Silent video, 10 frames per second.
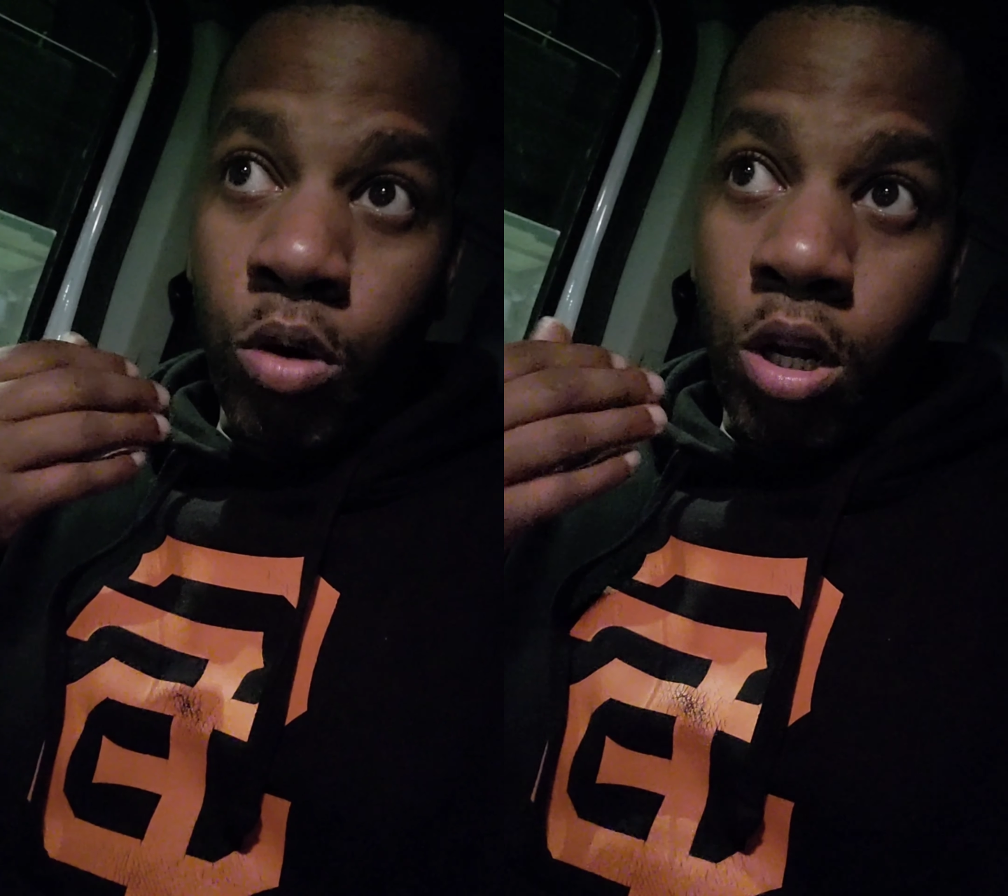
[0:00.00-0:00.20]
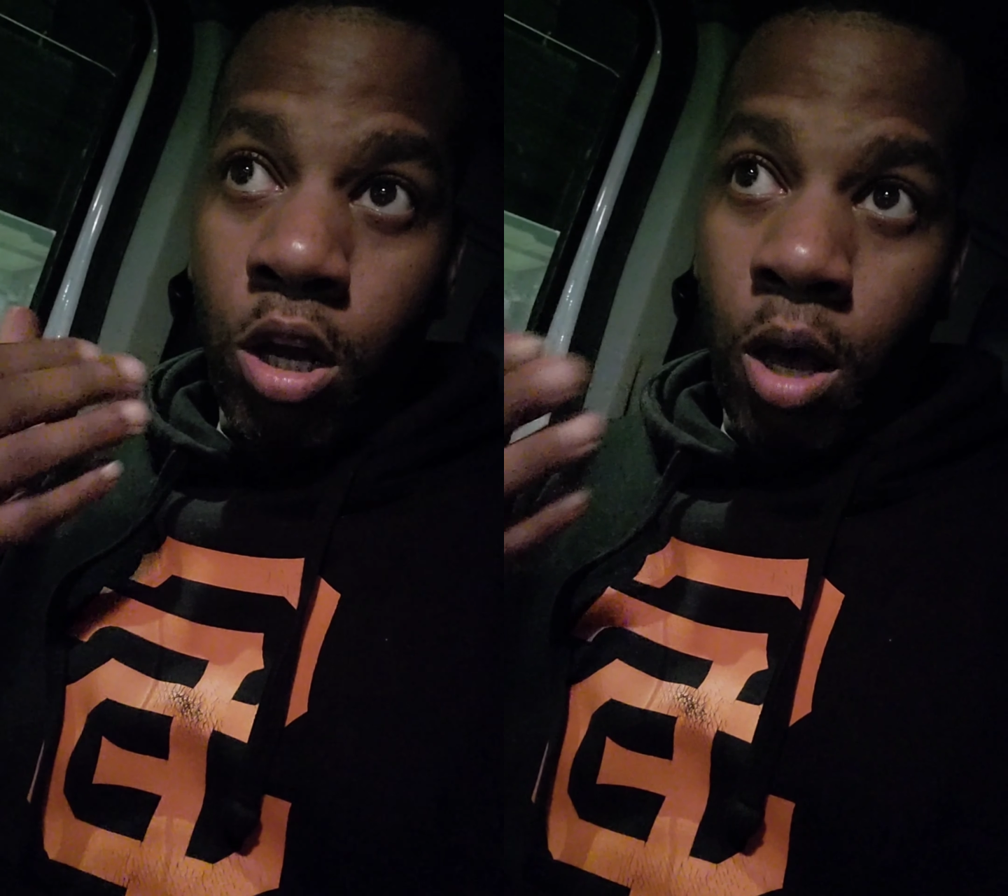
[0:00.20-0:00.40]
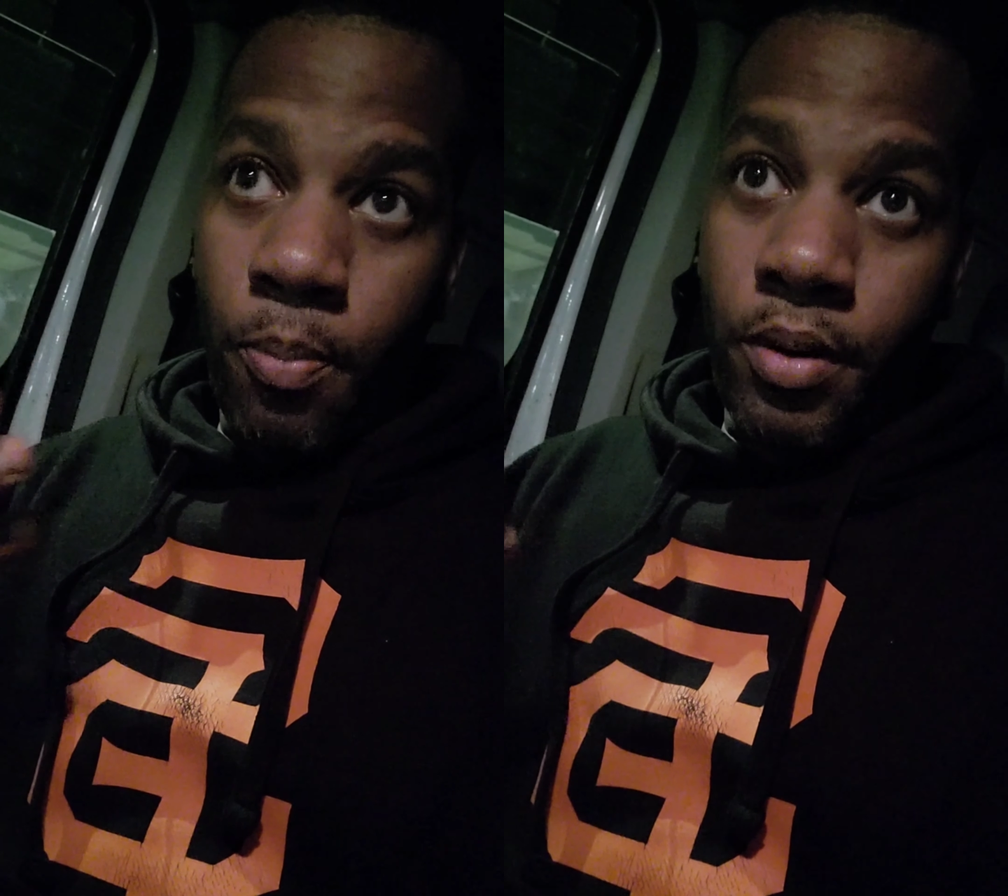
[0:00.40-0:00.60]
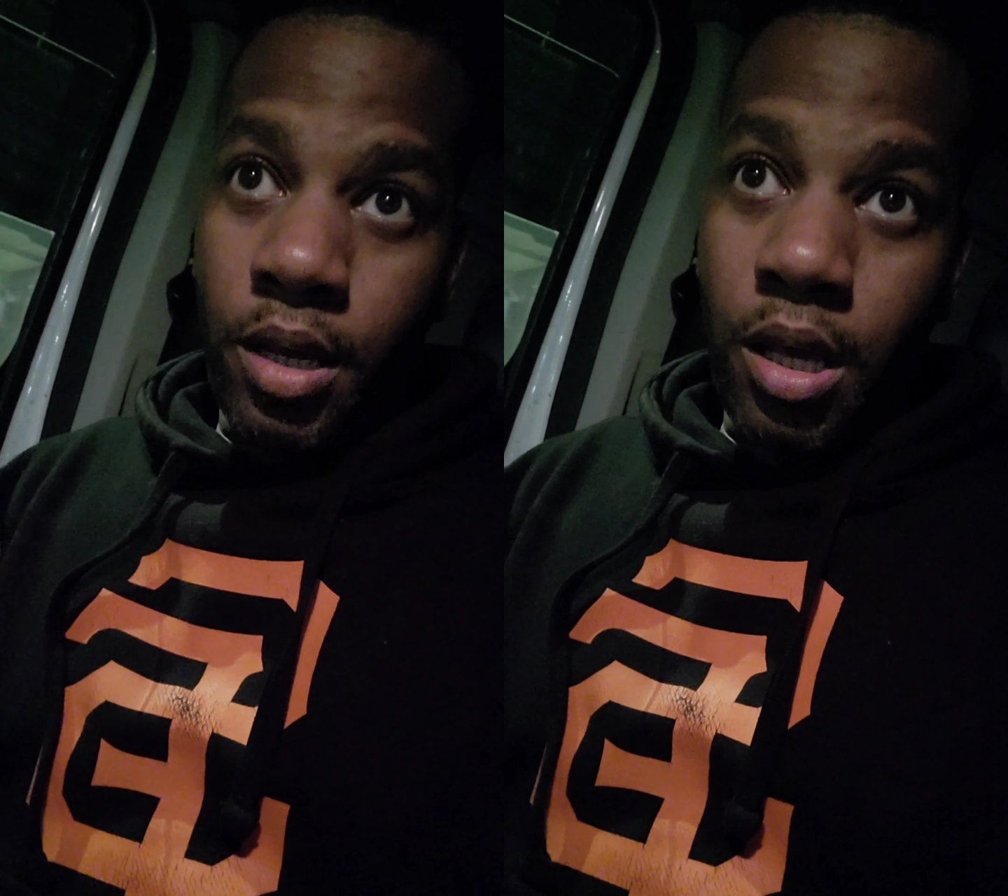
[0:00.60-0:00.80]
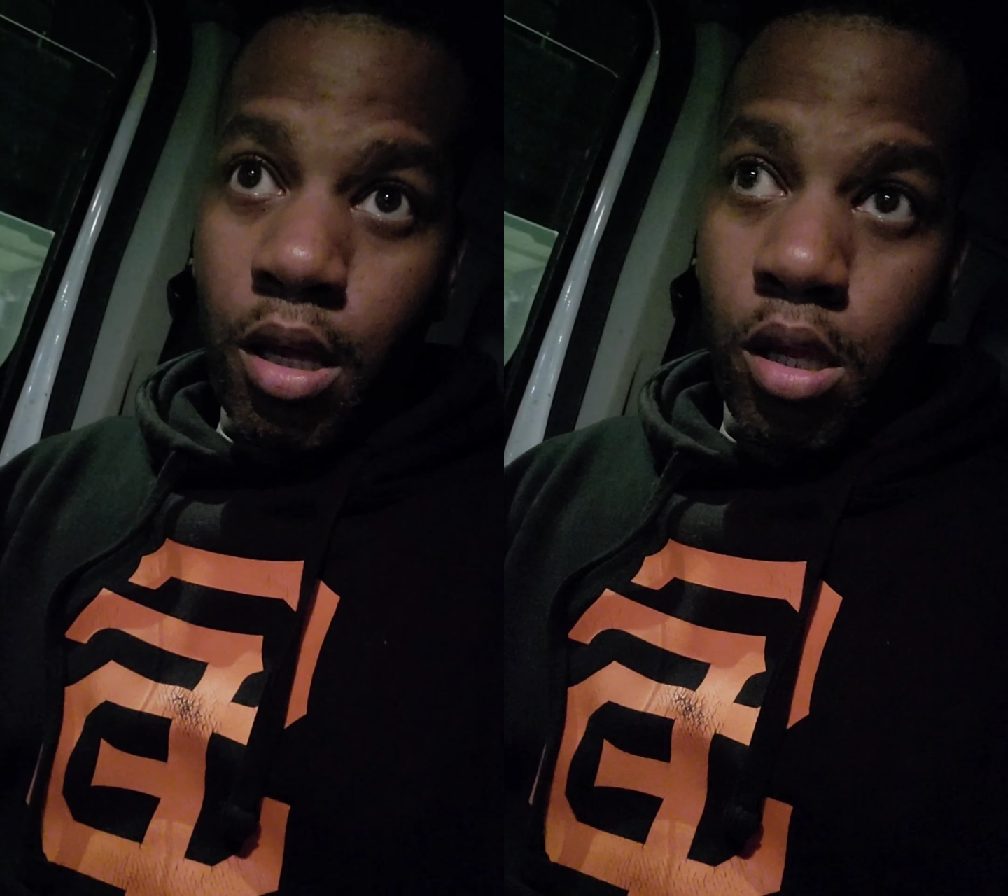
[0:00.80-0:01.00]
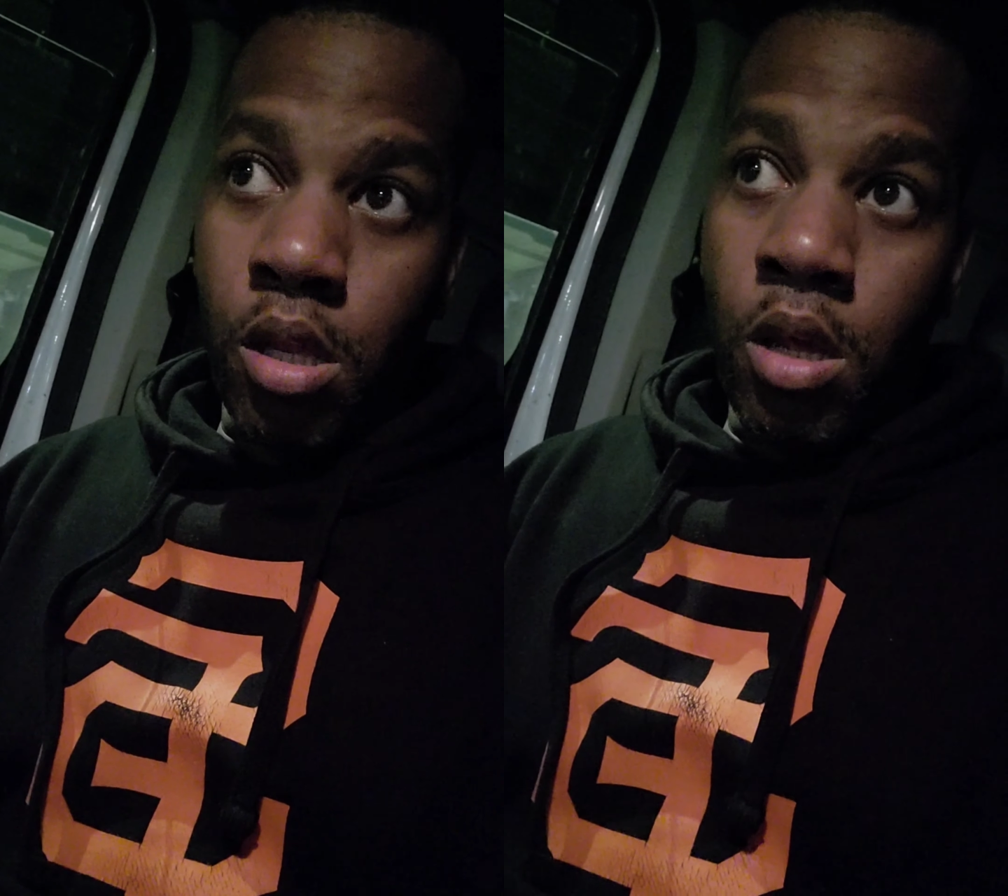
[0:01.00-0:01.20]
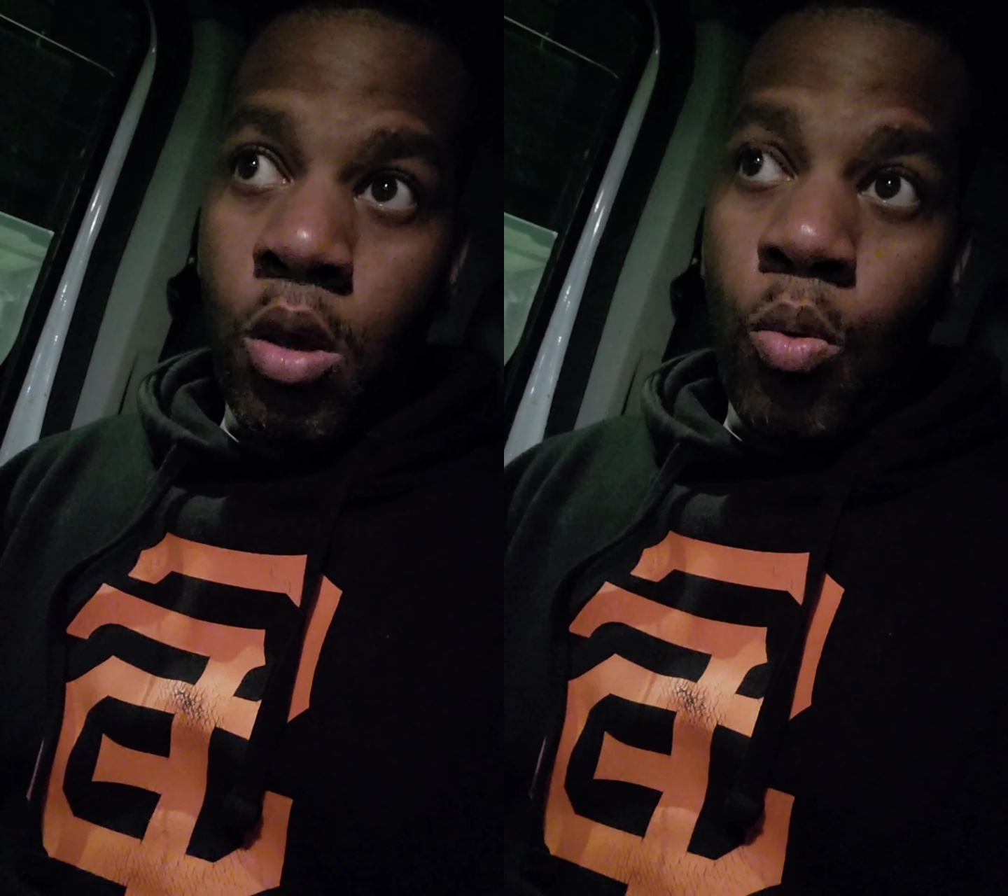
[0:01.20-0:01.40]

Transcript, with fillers: what a company is.